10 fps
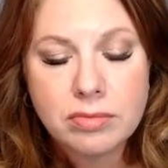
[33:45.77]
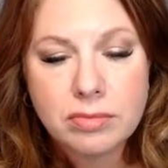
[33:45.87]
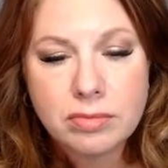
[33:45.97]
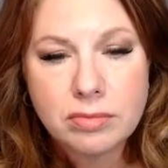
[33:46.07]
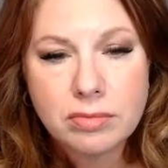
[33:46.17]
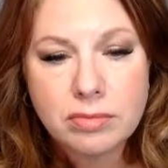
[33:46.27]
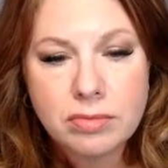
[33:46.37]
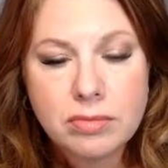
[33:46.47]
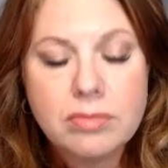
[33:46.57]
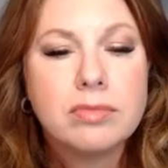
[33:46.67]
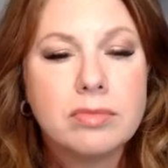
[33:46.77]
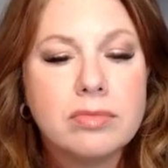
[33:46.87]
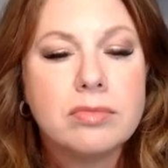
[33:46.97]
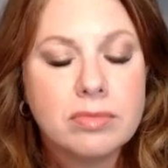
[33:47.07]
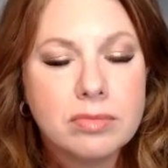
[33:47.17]

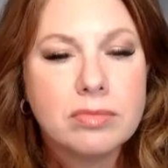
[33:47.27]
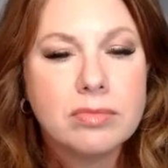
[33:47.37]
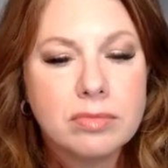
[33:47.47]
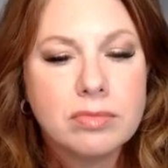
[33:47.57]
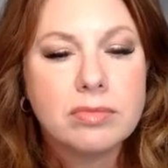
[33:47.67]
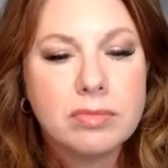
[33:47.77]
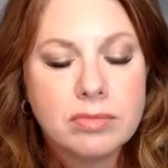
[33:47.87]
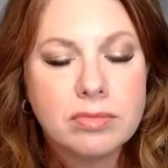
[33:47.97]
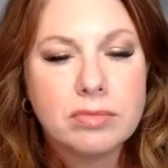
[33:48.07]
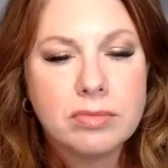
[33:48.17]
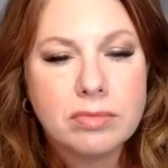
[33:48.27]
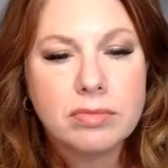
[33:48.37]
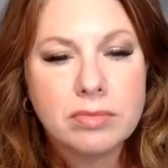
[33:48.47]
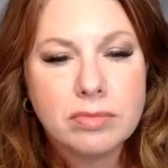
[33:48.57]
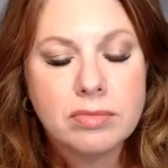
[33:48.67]

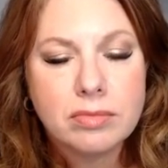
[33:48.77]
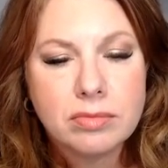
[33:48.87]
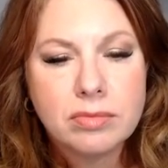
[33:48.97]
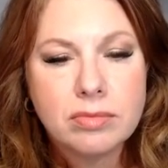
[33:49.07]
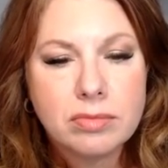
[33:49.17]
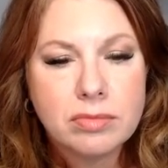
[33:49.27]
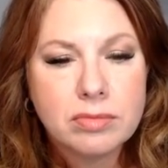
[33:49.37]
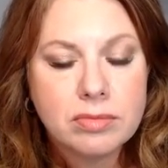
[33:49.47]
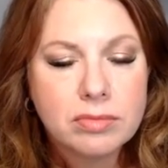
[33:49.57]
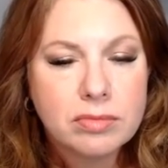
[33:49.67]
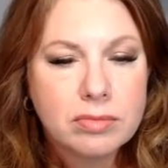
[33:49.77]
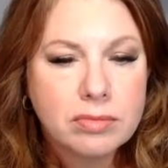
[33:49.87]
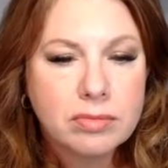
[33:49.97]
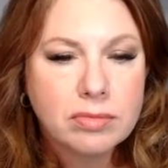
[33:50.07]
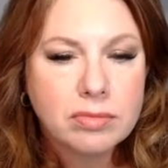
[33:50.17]

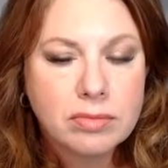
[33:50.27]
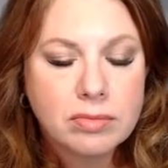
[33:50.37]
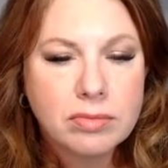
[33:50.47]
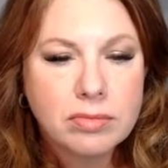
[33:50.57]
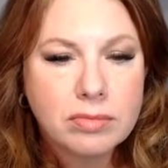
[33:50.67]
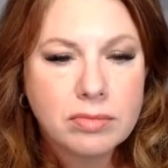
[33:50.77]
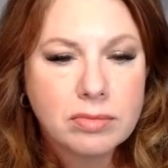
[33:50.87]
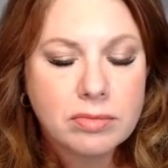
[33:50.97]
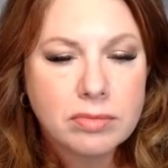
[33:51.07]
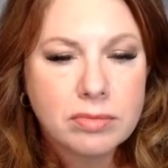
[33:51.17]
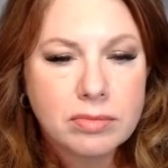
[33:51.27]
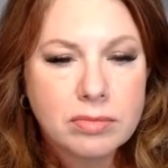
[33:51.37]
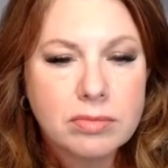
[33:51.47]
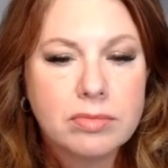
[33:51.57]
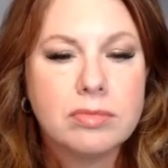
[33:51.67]

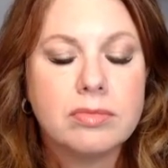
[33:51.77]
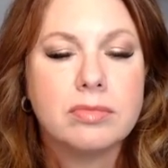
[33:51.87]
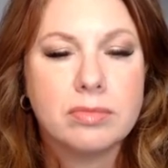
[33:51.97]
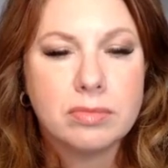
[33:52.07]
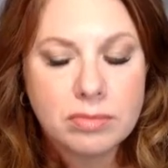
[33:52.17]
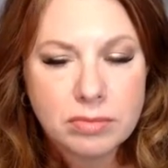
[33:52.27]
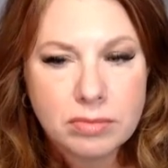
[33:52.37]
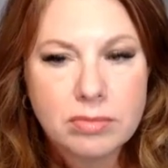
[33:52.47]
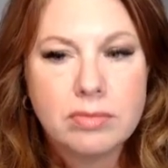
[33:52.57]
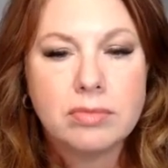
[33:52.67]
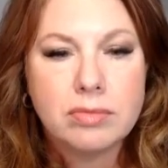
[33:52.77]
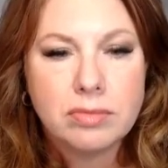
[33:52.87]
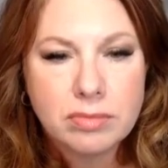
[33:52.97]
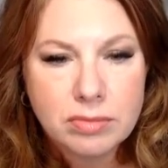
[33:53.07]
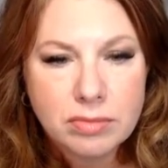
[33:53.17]

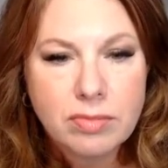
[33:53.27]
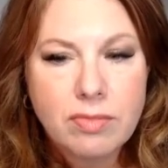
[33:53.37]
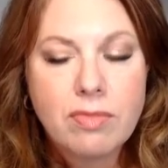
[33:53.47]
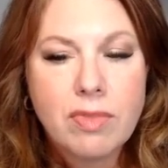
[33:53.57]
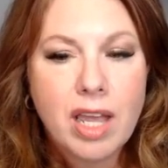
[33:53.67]
The person shown says nothing.